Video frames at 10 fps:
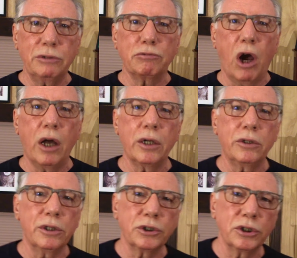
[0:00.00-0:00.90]

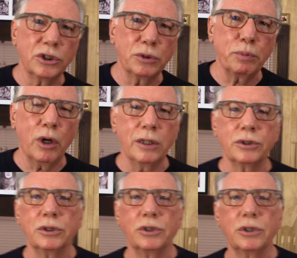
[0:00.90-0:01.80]
Radha-Krishna's
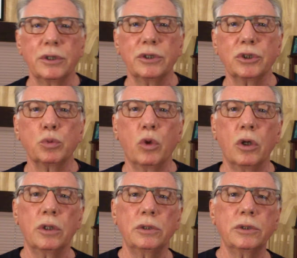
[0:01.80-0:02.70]
presence in this
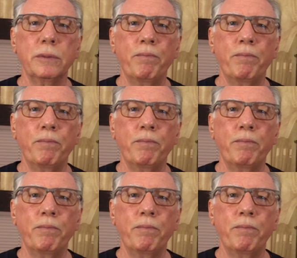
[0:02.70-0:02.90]
world.